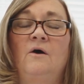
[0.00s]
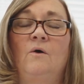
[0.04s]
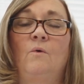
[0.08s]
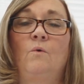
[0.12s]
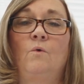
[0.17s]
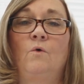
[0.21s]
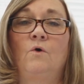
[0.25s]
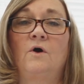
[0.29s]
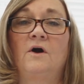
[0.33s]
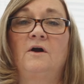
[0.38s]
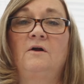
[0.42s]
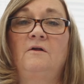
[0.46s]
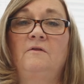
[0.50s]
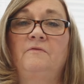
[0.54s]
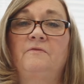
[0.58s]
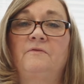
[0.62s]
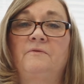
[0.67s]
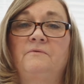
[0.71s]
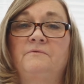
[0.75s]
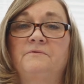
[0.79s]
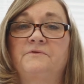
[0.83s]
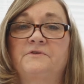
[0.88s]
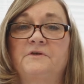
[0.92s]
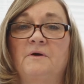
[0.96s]
or
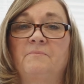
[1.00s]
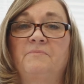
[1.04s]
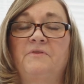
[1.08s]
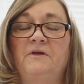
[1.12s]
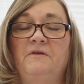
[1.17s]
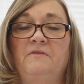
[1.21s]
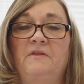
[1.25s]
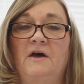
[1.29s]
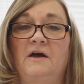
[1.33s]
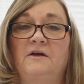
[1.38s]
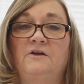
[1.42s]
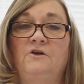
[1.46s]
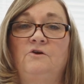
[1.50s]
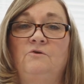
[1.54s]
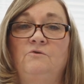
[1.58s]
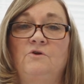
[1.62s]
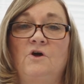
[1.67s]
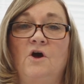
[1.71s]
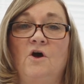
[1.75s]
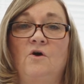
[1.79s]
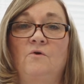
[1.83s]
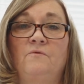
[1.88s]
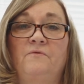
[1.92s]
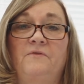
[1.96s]
something that you
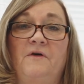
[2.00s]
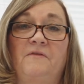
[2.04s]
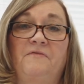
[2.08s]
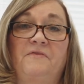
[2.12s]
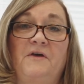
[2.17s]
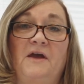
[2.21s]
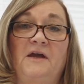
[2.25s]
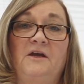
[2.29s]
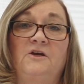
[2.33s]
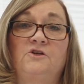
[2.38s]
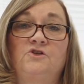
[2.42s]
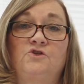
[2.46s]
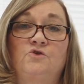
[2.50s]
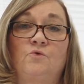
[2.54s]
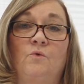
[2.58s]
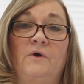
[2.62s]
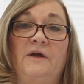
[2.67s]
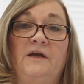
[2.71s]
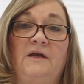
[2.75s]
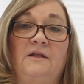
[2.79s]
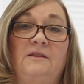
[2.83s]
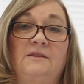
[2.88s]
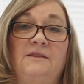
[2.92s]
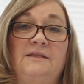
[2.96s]
know that they
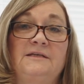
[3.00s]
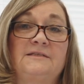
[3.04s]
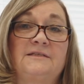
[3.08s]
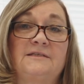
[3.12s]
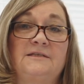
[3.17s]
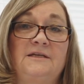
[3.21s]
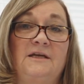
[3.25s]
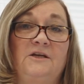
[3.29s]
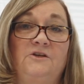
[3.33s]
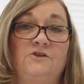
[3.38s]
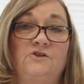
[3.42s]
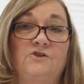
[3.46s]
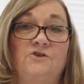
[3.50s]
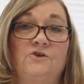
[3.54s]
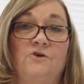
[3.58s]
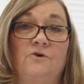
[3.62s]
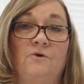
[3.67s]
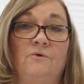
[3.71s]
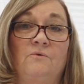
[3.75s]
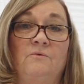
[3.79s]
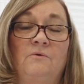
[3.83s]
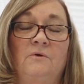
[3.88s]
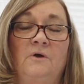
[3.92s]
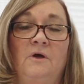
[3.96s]
enjoy listening
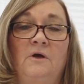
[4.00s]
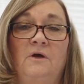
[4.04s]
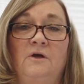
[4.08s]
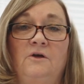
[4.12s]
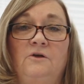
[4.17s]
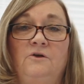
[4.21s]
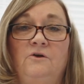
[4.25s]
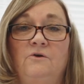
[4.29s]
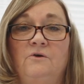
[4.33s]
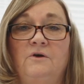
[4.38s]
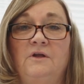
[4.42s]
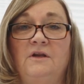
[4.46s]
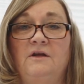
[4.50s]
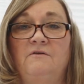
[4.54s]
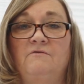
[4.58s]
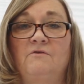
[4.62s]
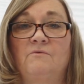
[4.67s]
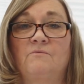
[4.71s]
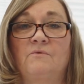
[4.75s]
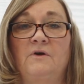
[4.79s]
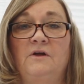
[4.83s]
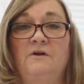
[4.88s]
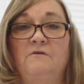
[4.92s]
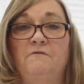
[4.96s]
to. You could
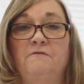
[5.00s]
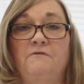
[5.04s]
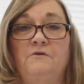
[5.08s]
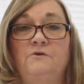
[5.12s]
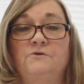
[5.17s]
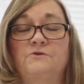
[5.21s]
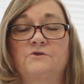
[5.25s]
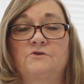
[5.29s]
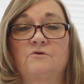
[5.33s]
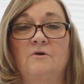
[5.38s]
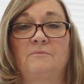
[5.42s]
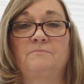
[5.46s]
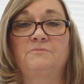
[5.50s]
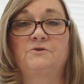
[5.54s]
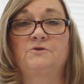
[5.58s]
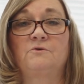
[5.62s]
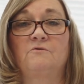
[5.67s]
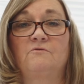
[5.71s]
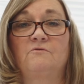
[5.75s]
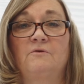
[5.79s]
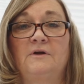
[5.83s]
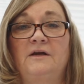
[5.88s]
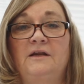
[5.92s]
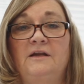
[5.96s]
even read a few
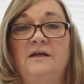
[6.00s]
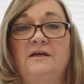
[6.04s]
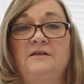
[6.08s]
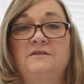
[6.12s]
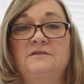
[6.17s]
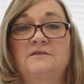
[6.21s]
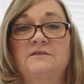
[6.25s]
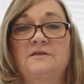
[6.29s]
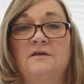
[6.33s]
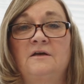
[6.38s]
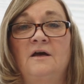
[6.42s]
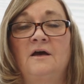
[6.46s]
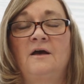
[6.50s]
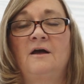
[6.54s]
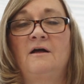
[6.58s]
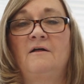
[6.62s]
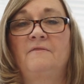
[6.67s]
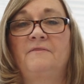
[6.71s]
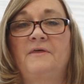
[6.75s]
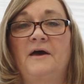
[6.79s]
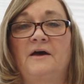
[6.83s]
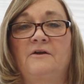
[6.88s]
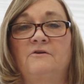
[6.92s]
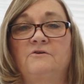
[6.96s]
scripture readings
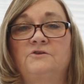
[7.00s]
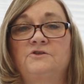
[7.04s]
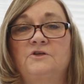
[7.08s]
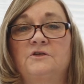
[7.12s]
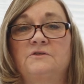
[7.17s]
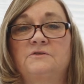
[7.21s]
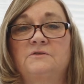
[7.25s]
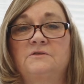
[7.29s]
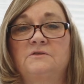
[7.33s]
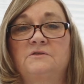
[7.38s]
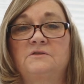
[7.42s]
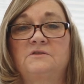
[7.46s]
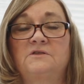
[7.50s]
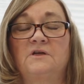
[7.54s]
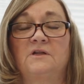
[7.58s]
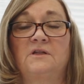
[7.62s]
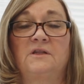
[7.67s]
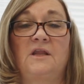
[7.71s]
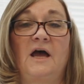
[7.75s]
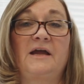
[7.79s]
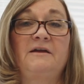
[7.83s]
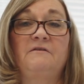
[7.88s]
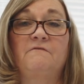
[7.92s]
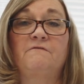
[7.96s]
that are just
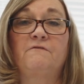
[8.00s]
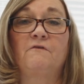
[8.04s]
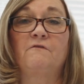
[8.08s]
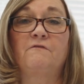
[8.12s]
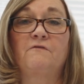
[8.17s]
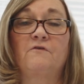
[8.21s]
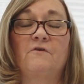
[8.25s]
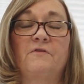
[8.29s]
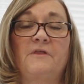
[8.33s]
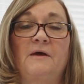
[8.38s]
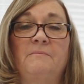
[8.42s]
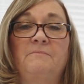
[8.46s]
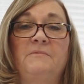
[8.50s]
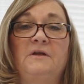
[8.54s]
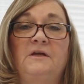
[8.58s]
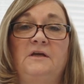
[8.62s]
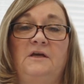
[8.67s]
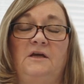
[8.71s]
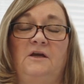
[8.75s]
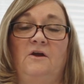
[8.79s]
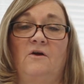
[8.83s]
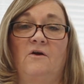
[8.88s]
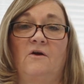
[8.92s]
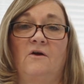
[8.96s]
delightful for them to
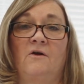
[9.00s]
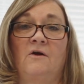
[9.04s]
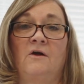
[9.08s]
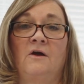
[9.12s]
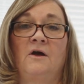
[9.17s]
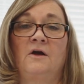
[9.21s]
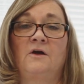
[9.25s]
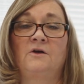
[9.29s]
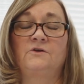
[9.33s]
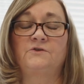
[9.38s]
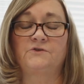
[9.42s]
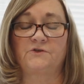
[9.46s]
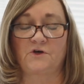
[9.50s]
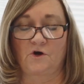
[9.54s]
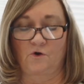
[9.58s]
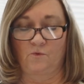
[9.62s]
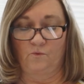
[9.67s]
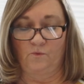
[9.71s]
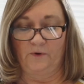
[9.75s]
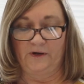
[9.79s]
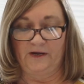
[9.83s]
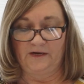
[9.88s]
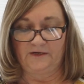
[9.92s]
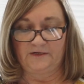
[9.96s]
hear. So
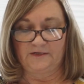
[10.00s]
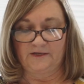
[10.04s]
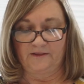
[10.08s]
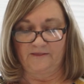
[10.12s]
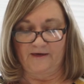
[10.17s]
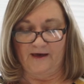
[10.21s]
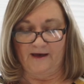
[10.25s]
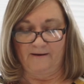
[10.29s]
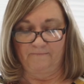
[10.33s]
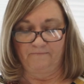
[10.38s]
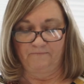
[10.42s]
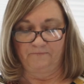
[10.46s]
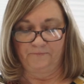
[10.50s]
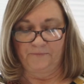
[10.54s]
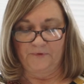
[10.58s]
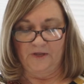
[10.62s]
read to them.